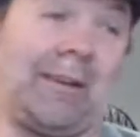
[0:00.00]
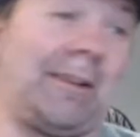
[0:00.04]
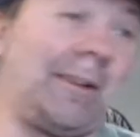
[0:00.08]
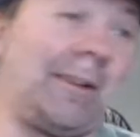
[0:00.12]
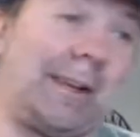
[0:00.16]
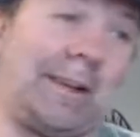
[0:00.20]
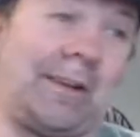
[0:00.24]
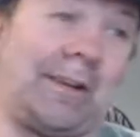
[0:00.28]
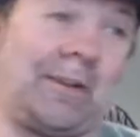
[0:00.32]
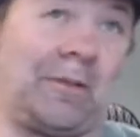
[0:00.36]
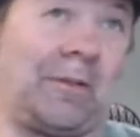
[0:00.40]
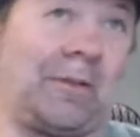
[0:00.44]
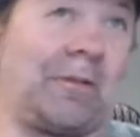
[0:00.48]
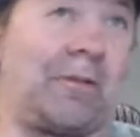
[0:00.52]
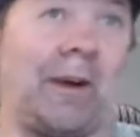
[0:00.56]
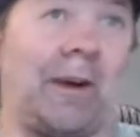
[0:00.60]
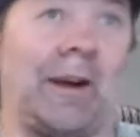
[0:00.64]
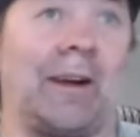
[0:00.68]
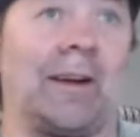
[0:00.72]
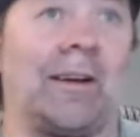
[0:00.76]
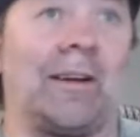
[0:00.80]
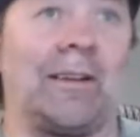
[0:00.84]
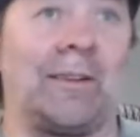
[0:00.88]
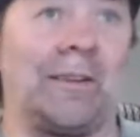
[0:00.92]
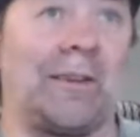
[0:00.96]
All you do is
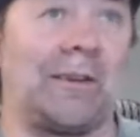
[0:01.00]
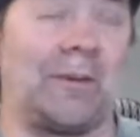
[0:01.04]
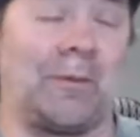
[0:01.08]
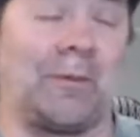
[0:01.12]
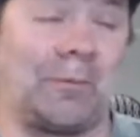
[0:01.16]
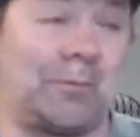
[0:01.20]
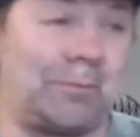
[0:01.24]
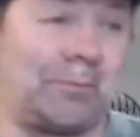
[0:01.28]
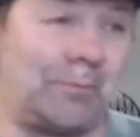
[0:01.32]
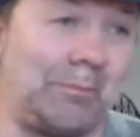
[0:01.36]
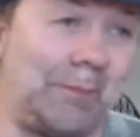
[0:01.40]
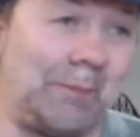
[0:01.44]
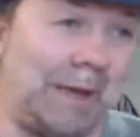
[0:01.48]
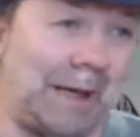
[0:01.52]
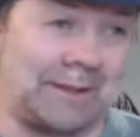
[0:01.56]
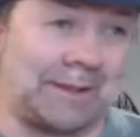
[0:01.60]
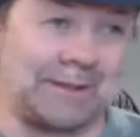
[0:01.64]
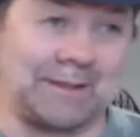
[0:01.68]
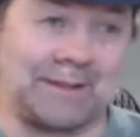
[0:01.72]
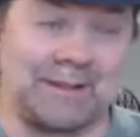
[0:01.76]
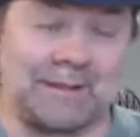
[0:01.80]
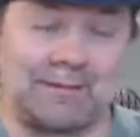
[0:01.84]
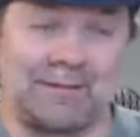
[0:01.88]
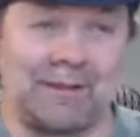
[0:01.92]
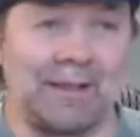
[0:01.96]
fire the old Mac
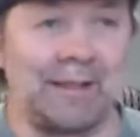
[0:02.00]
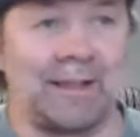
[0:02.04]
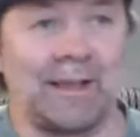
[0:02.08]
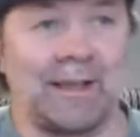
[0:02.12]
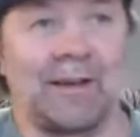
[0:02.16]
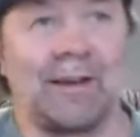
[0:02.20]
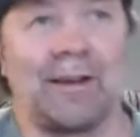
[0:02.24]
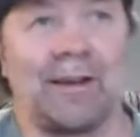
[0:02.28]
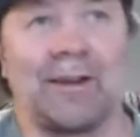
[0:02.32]
sitting right there.